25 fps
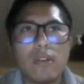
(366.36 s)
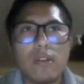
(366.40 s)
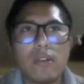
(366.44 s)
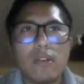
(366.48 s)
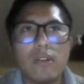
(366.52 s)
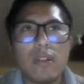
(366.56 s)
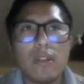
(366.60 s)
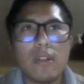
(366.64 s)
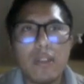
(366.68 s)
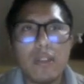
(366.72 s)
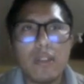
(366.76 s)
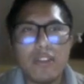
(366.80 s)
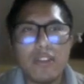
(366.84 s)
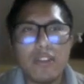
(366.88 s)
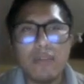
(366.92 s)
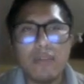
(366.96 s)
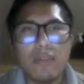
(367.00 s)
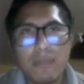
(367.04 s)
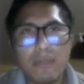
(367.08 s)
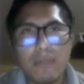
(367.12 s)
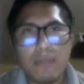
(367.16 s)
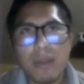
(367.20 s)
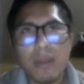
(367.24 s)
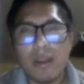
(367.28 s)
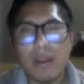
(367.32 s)
the teacher
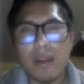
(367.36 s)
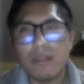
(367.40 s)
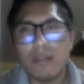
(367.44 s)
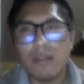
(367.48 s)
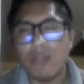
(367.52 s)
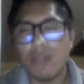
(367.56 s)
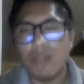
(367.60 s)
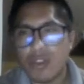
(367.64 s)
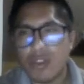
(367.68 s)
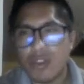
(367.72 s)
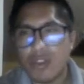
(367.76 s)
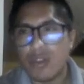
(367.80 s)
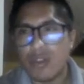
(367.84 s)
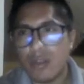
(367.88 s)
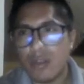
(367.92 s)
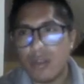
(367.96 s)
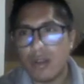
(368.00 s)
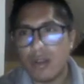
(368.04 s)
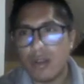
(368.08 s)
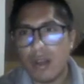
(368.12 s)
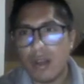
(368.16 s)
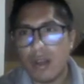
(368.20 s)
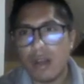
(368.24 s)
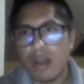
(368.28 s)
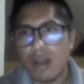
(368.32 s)
make a question
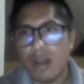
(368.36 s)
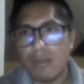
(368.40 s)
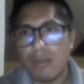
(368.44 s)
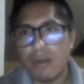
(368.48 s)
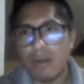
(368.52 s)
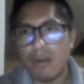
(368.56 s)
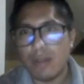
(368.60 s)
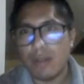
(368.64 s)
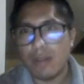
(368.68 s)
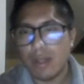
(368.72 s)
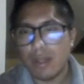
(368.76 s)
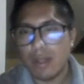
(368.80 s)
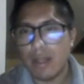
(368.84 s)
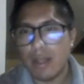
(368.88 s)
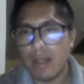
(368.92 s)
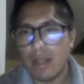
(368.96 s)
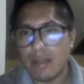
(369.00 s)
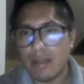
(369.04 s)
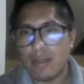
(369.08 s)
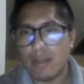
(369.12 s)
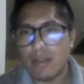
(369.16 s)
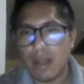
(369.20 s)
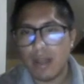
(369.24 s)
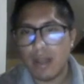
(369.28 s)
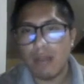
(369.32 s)
about the
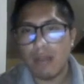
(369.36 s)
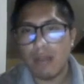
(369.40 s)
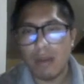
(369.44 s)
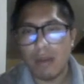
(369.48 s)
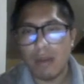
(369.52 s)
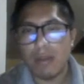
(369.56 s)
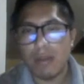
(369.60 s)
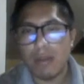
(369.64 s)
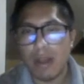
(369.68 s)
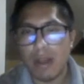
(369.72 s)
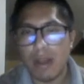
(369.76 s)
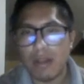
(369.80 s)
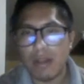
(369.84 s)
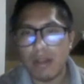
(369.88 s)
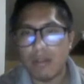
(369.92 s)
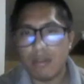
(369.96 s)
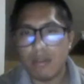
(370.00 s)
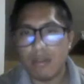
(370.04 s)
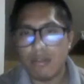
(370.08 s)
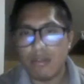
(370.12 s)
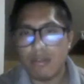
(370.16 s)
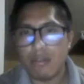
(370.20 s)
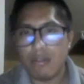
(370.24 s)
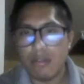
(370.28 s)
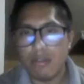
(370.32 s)
class, about
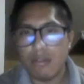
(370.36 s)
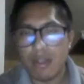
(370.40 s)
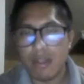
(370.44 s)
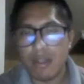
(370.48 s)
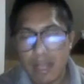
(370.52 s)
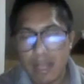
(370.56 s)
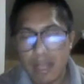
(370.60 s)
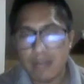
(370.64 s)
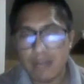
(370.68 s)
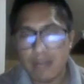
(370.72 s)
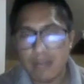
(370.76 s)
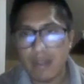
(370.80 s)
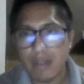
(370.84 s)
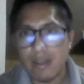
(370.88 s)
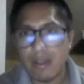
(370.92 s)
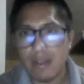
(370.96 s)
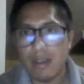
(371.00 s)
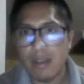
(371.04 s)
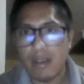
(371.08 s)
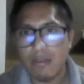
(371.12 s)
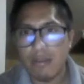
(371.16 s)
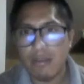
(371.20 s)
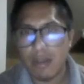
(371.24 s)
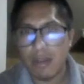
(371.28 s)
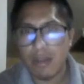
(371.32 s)
the test that
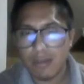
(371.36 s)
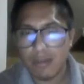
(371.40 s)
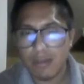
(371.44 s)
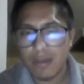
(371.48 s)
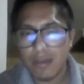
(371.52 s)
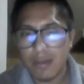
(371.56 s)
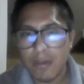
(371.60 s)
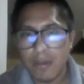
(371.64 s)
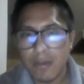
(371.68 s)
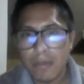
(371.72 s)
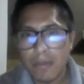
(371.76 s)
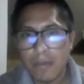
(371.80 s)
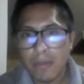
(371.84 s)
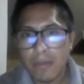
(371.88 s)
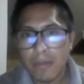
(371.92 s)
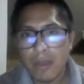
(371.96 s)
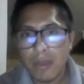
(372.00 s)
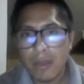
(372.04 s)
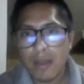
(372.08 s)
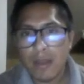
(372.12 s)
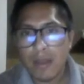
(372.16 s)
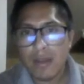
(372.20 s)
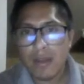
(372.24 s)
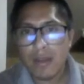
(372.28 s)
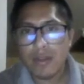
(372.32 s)
they read.
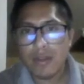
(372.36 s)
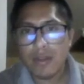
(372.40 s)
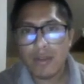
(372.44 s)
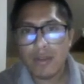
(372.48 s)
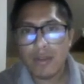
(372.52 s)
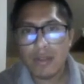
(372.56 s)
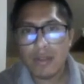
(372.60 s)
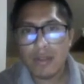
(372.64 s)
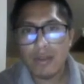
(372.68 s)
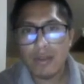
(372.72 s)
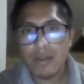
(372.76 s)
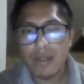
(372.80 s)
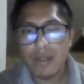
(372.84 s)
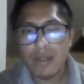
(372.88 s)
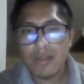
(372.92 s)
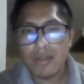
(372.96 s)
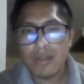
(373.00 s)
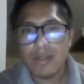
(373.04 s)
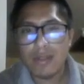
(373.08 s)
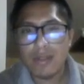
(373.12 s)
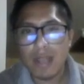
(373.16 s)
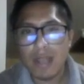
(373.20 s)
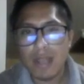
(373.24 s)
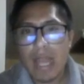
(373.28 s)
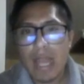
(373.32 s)
So
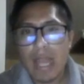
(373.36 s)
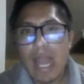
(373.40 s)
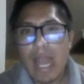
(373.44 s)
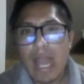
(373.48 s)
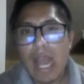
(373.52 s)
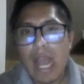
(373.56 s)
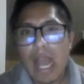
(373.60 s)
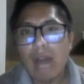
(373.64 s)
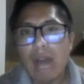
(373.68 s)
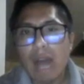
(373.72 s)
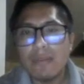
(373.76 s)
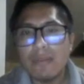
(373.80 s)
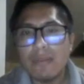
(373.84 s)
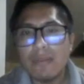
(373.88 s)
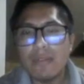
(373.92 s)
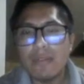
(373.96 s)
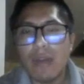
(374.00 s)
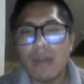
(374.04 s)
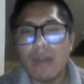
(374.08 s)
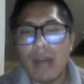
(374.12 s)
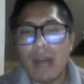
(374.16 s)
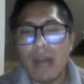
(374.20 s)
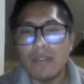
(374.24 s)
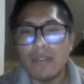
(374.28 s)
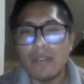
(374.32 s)
students have to
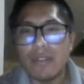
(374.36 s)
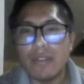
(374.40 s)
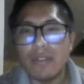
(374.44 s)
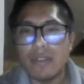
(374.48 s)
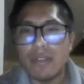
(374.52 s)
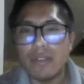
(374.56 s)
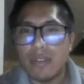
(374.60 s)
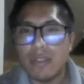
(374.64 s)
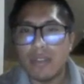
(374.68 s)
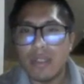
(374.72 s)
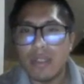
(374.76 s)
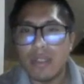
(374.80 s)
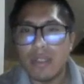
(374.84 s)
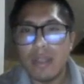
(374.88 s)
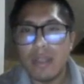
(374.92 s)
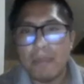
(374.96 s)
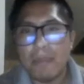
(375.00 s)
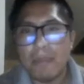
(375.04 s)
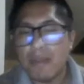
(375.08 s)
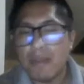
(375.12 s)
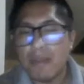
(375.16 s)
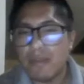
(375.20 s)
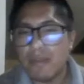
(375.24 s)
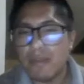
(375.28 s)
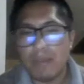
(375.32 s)
answer in a
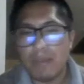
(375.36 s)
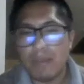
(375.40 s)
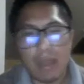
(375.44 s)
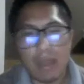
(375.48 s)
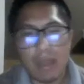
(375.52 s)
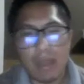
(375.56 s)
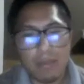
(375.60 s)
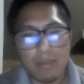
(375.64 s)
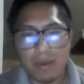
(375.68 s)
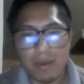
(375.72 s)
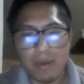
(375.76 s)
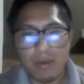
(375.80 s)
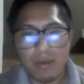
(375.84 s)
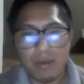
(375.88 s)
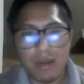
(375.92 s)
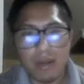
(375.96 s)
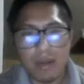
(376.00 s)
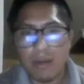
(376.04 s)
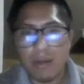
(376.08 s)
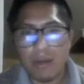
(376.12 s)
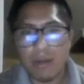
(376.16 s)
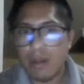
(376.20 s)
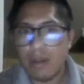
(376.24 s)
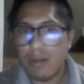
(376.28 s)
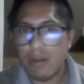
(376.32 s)
piece of paper,
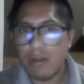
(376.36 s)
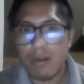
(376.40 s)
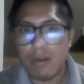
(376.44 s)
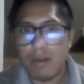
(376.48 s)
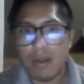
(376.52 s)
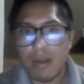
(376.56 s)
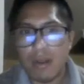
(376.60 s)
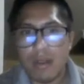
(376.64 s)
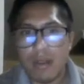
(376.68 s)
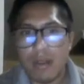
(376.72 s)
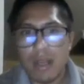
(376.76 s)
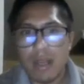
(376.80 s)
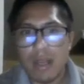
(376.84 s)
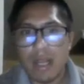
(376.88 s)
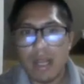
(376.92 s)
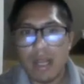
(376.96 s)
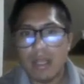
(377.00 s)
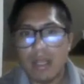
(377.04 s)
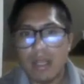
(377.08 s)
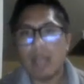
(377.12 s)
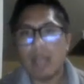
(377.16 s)
whatever they want, and they